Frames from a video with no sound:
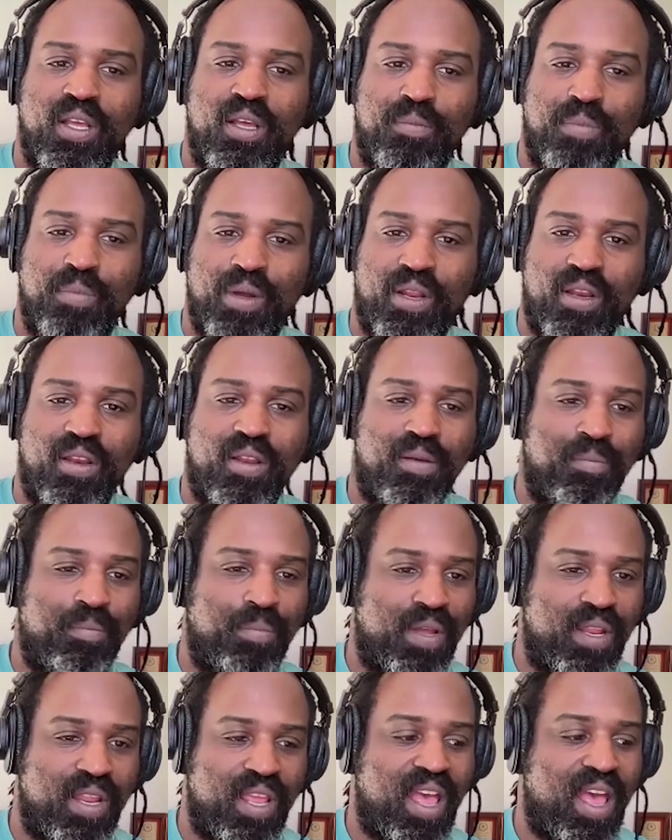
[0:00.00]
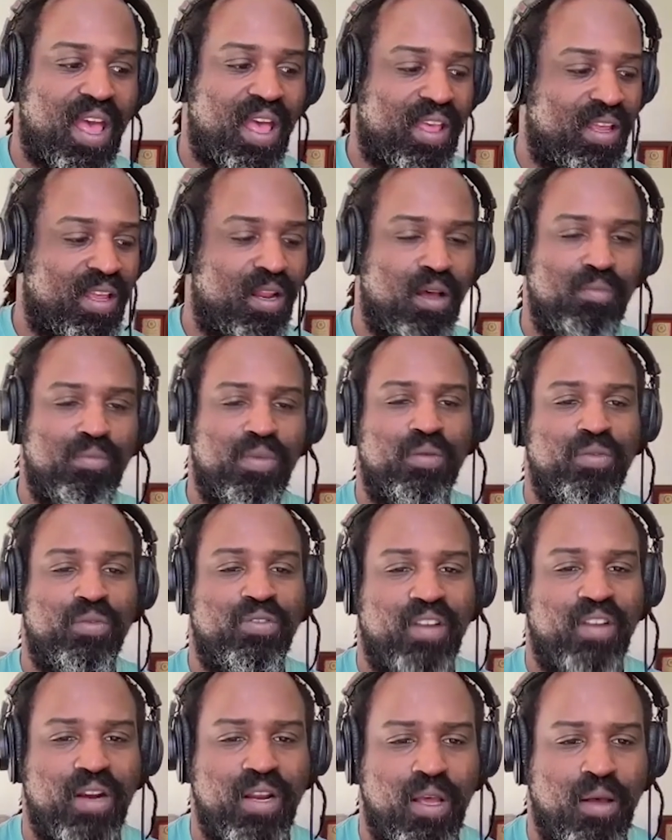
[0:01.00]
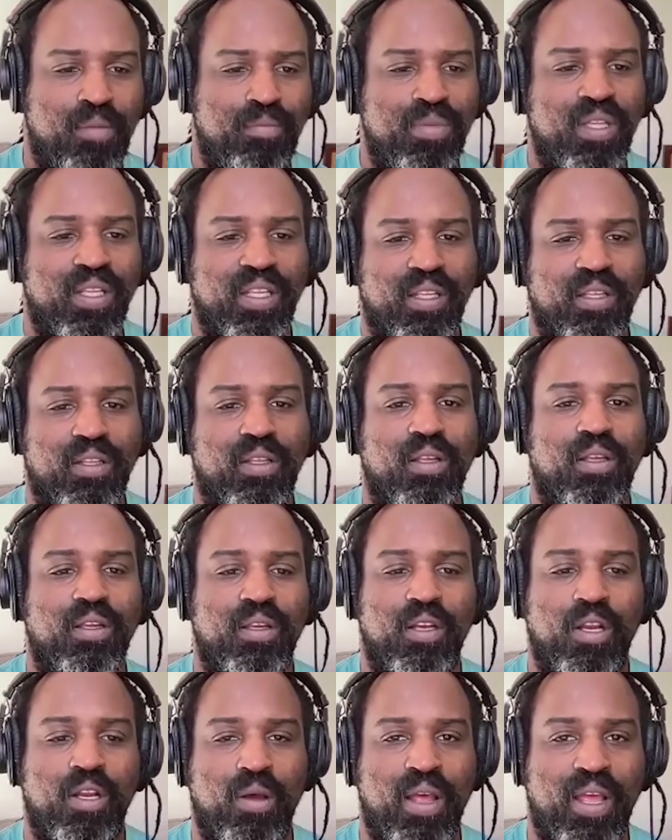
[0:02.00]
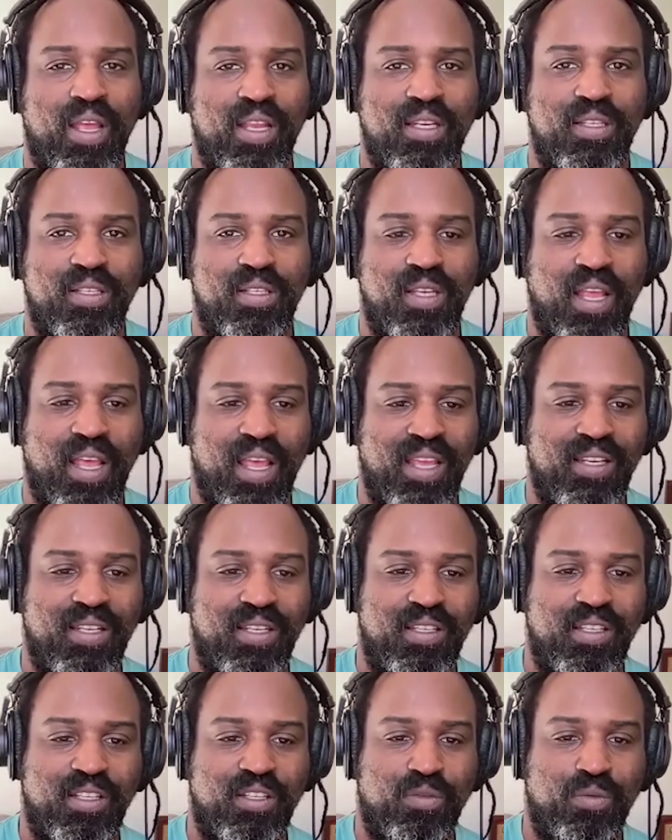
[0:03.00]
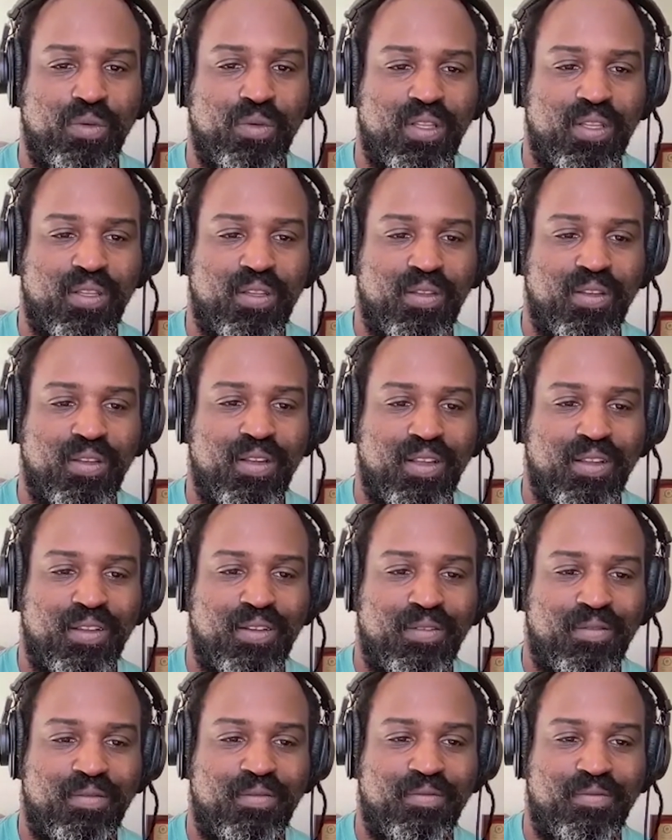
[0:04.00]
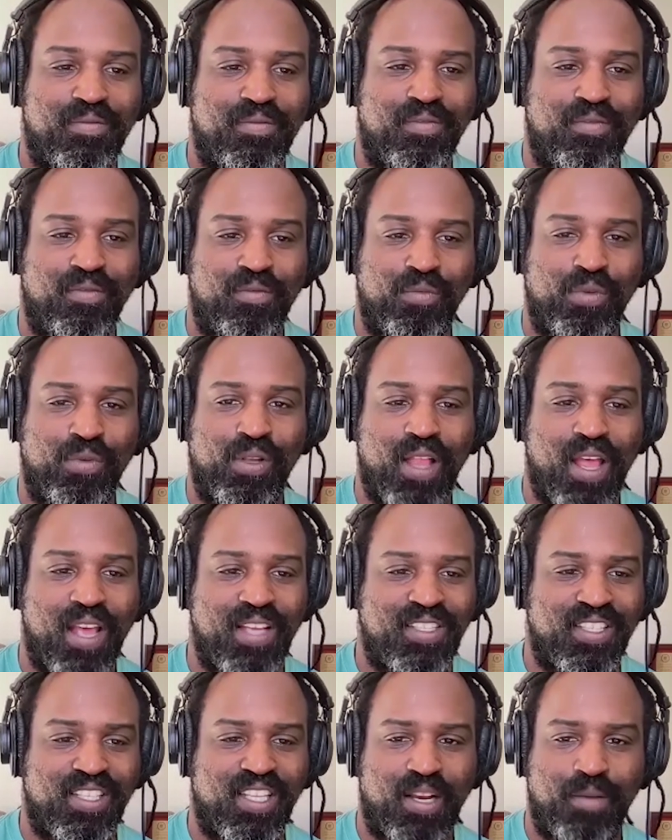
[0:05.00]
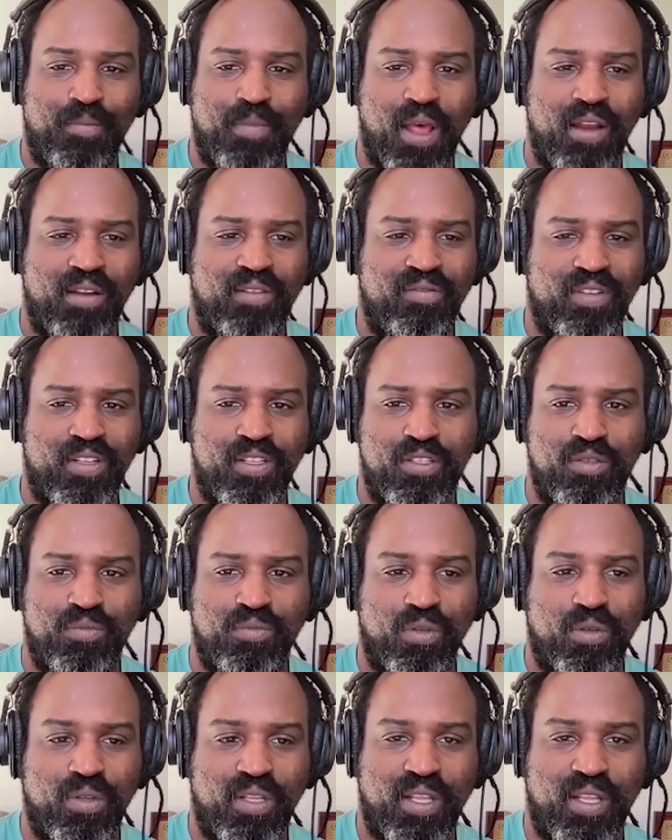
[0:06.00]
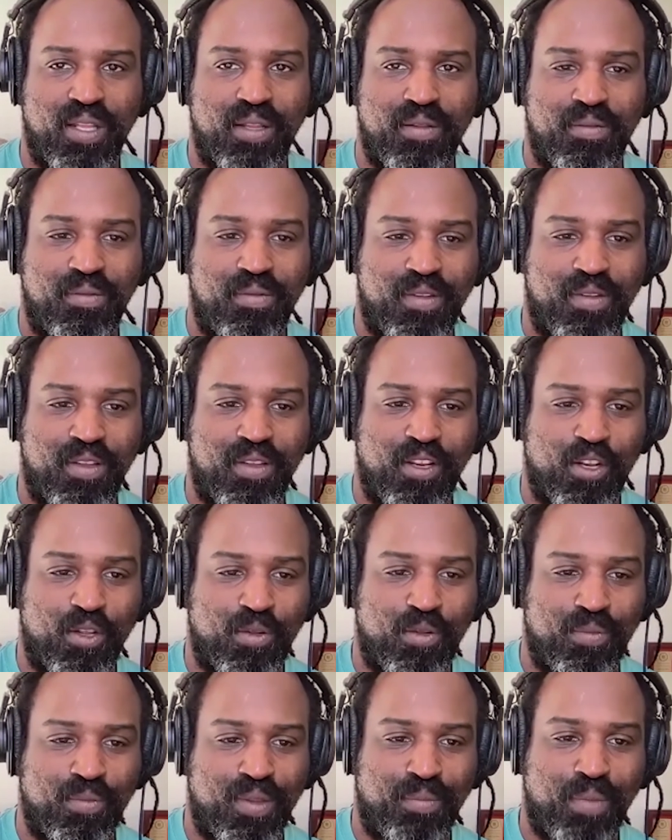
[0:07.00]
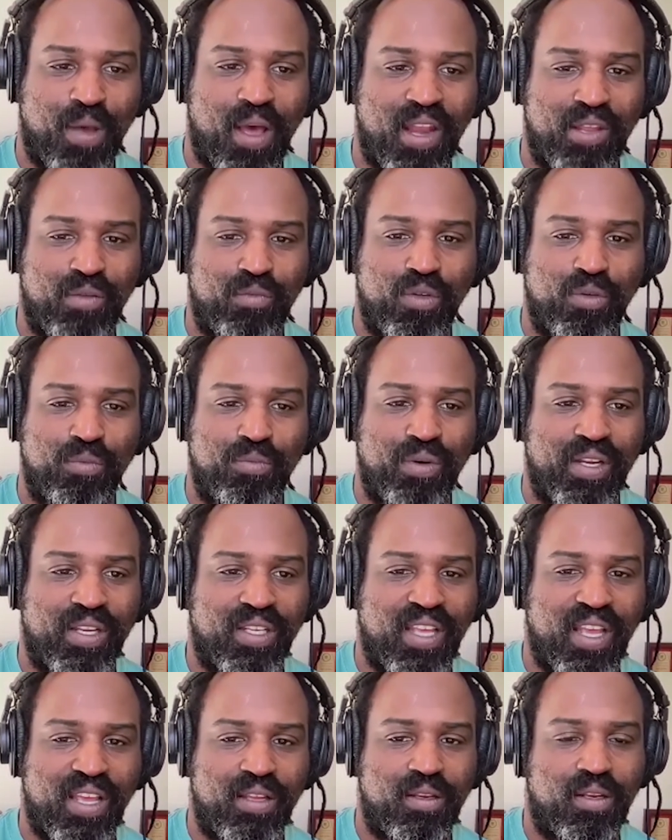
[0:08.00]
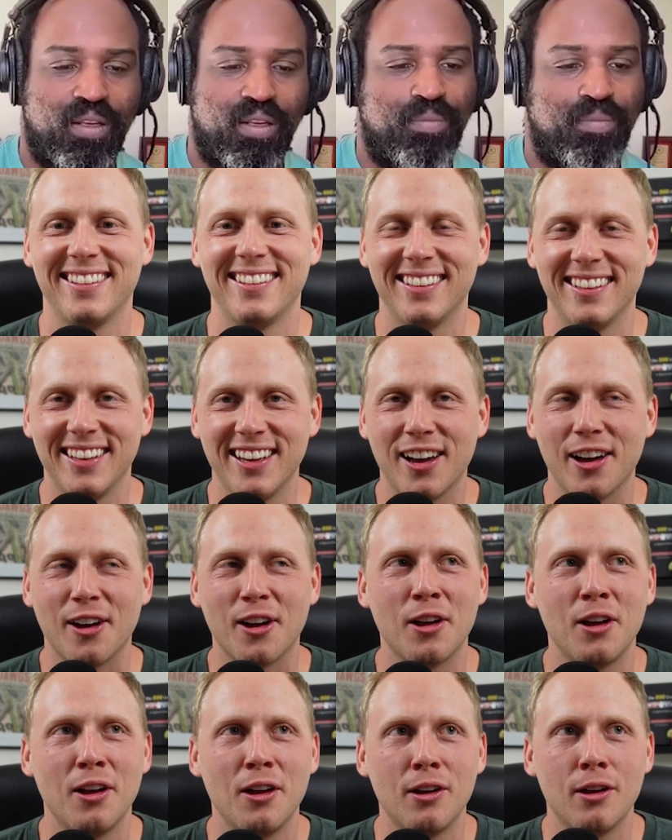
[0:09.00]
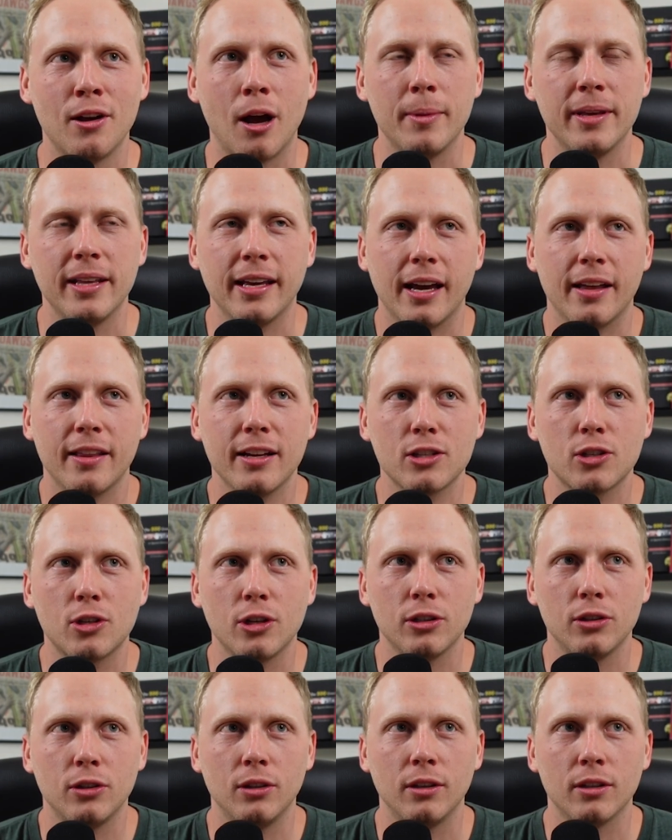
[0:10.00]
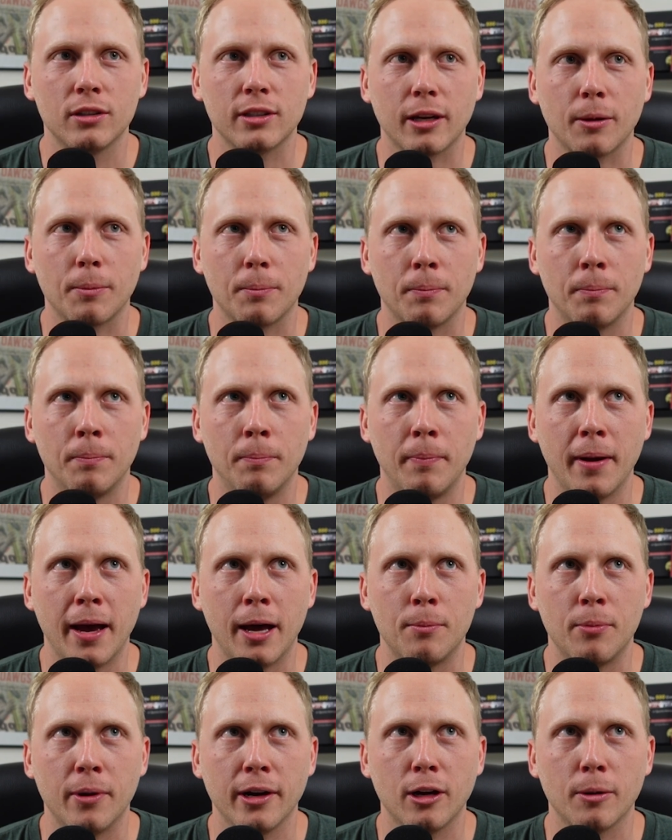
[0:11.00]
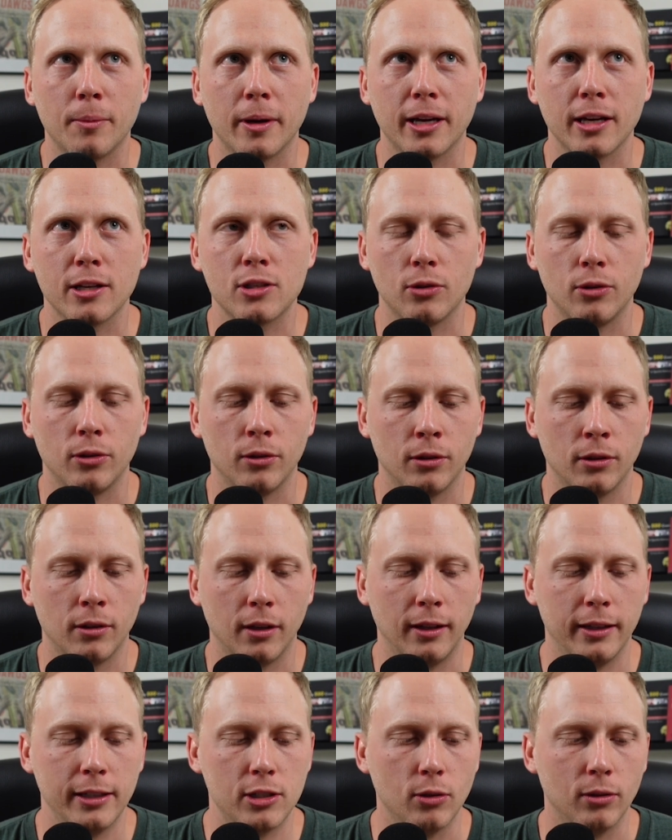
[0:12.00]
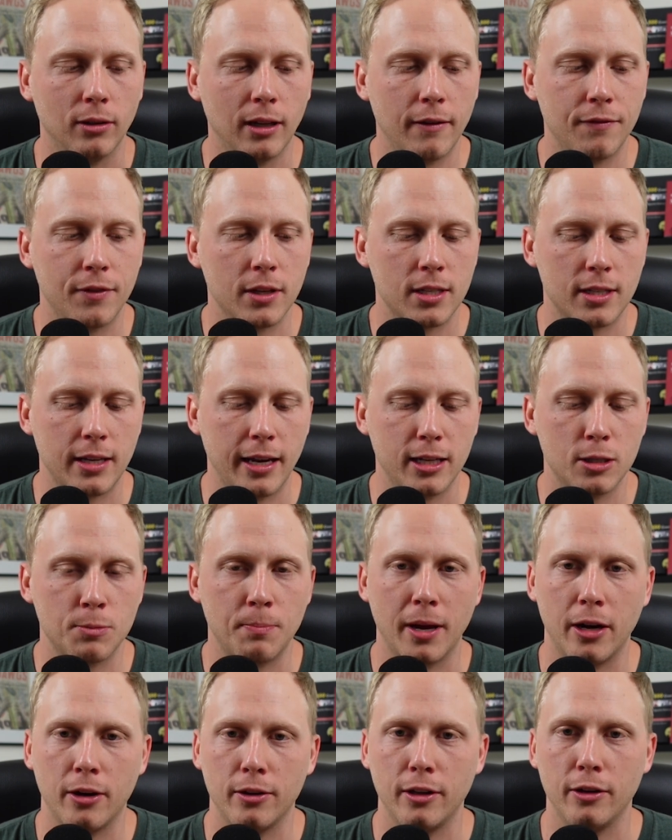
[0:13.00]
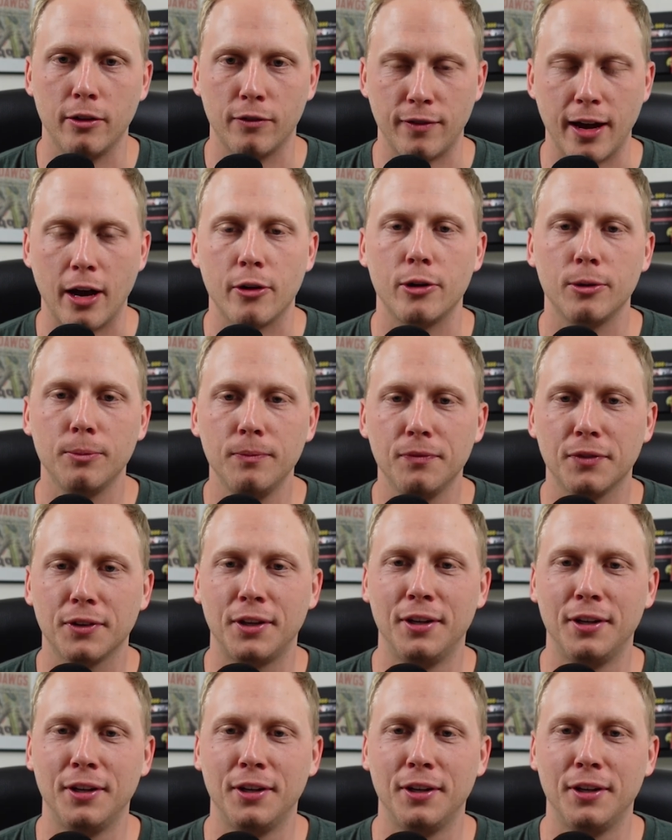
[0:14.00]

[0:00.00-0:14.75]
But yeah, it was very humbling. I had to deal with realizing that I'm not invincible, and that the body will break down. Yeah, yeah, that's good. It's like a bad breakup, I guess. At least you left the Saints better than you found them.